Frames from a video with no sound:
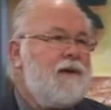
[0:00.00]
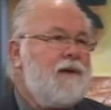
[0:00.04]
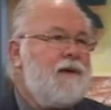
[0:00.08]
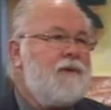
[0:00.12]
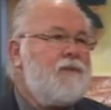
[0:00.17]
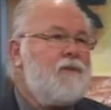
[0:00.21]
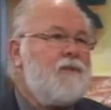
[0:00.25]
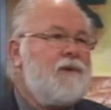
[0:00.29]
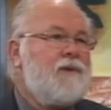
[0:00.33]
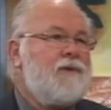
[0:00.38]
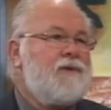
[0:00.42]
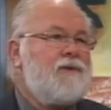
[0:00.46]

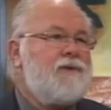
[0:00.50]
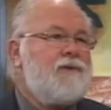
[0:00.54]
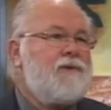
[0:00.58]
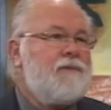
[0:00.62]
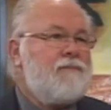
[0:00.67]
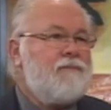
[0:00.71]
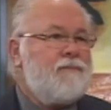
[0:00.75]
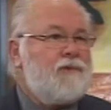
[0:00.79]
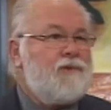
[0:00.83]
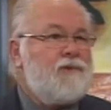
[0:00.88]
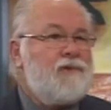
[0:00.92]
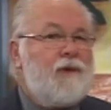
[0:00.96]
in
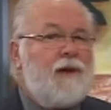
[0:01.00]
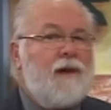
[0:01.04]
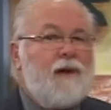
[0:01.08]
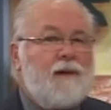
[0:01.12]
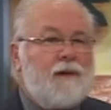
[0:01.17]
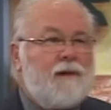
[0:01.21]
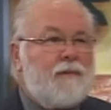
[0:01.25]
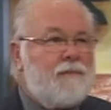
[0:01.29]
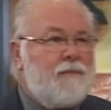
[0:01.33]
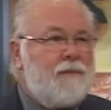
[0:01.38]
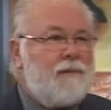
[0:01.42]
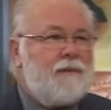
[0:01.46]
which
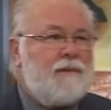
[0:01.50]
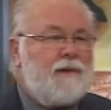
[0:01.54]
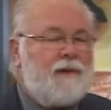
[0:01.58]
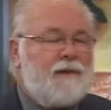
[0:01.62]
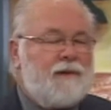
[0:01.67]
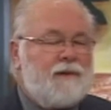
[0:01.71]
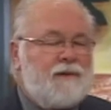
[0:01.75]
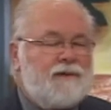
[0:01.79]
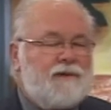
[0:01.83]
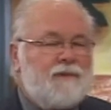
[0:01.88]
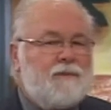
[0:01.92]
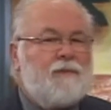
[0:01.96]
Jacob
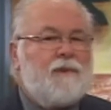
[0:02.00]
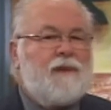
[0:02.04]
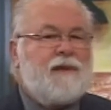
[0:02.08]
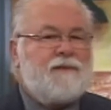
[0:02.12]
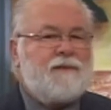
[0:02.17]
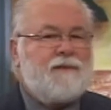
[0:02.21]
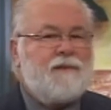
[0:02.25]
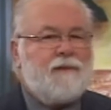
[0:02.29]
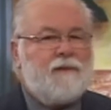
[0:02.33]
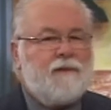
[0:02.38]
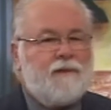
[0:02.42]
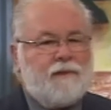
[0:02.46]
is
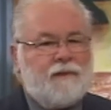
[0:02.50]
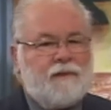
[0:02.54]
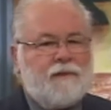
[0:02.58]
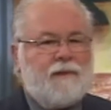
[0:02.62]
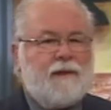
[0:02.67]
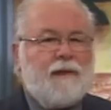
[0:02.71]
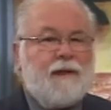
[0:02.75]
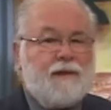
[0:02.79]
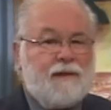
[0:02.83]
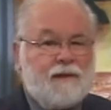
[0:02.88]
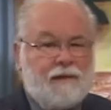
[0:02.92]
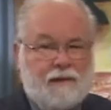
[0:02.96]
blessing
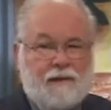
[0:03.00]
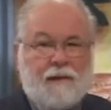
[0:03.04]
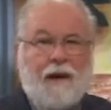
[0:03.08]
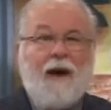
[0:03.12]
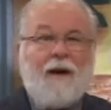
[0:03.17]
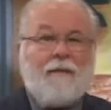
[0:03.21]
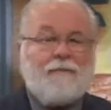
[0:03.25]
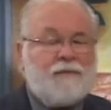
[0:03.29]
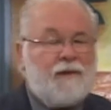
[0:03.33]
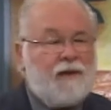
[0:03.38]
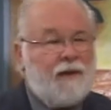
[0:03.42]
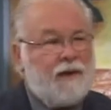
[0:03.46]
and
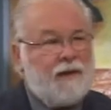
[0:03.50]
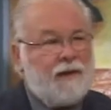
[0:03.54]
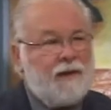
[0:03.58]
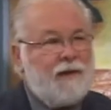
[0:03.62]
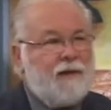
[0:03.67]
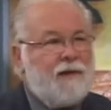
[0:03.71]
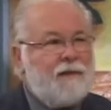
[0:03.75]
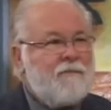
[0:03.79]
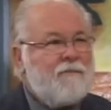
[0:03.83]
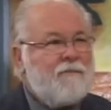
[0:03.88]
adopting